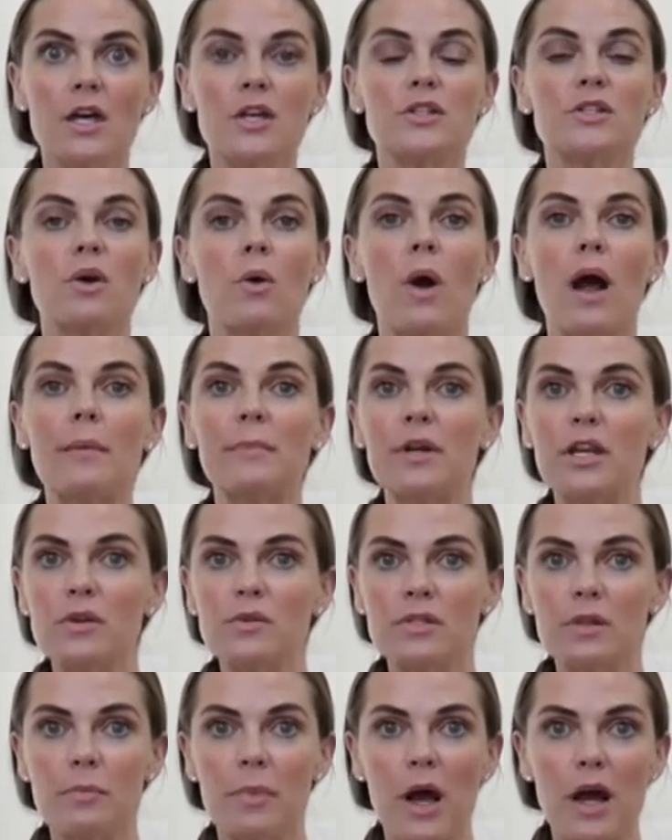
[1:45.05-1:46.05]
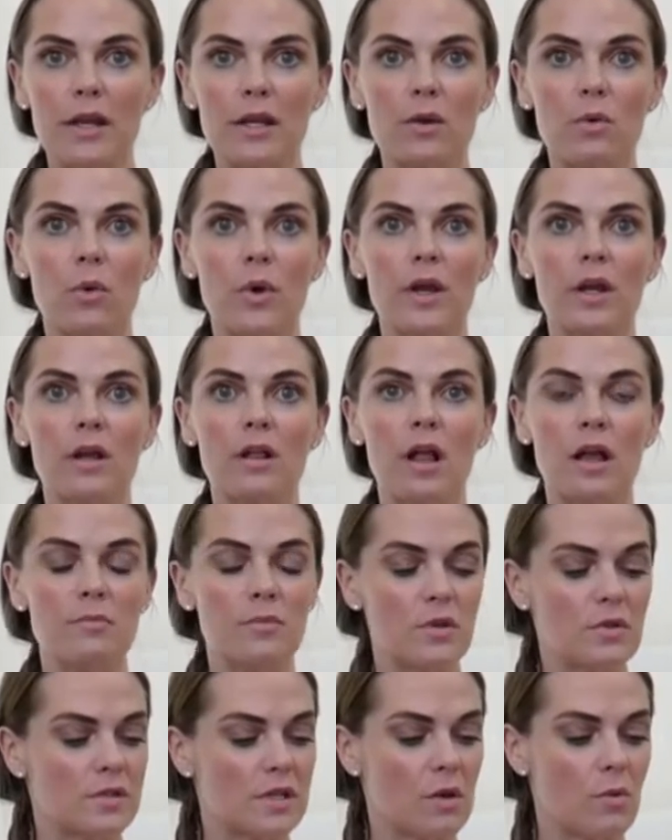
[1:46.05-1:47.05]
So I'm going to use a body oil. I'm
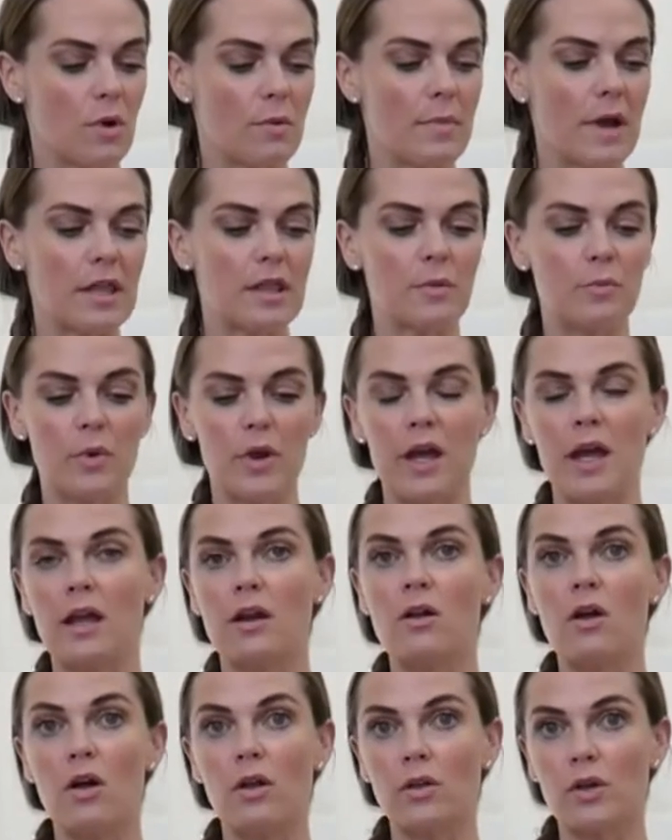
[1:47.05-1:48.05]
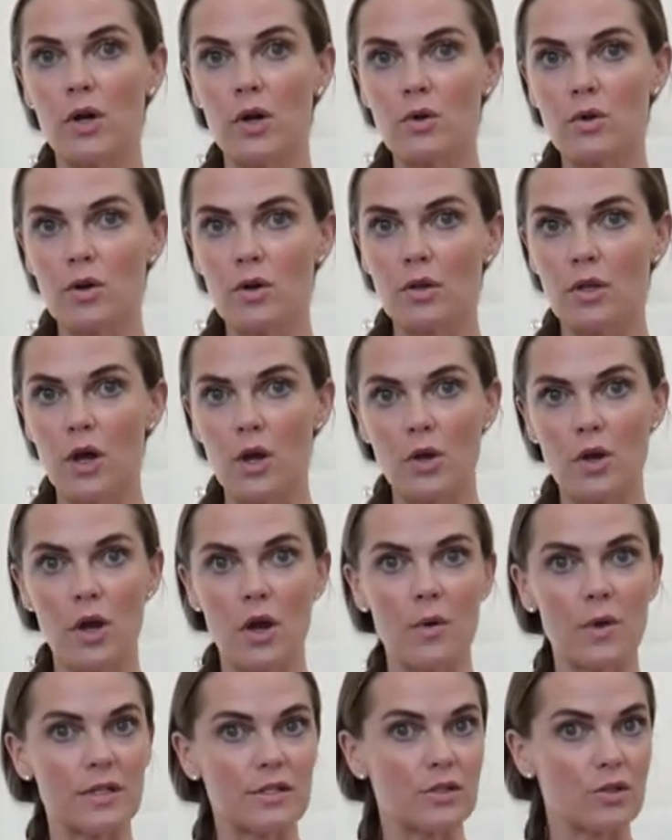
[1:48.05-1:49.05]
using one by the brand called Coco
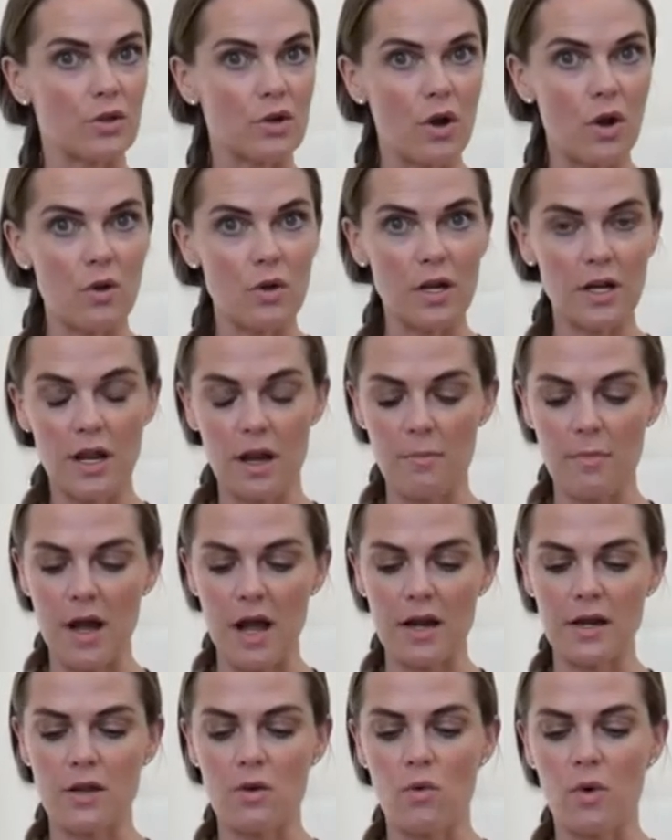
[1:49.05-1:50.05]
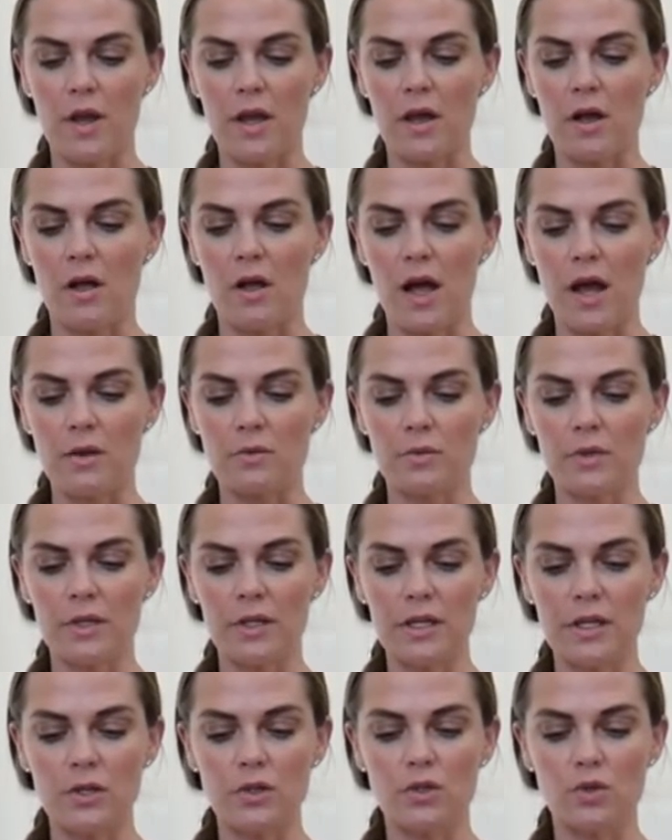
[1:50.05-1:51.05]
Loco. It's their coconut body oil. I
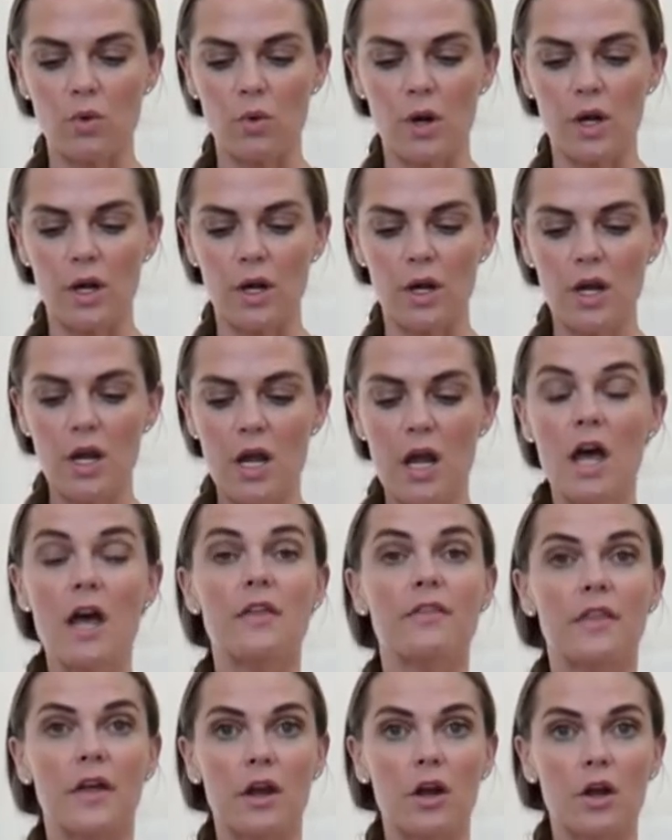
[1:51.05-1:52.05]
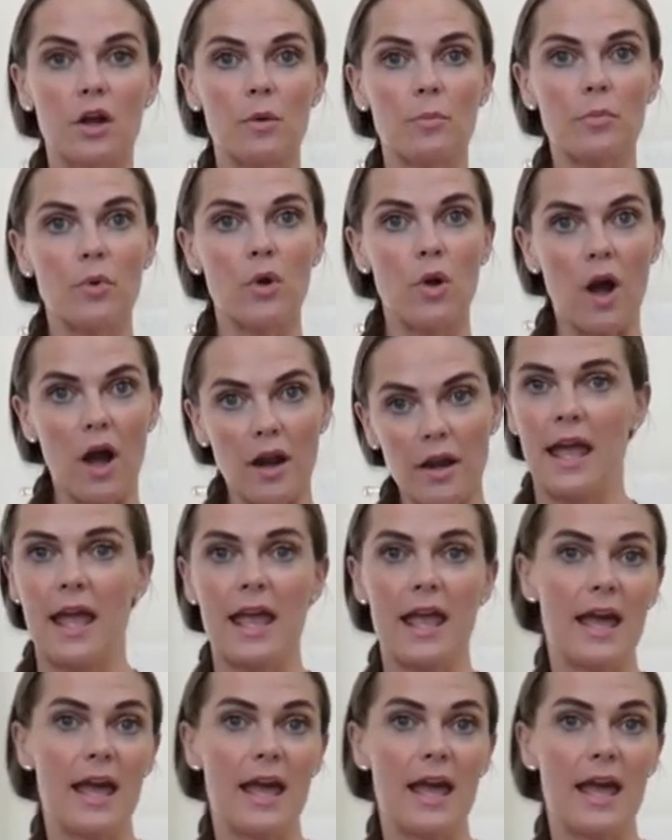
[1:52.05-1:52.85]
really adore their product.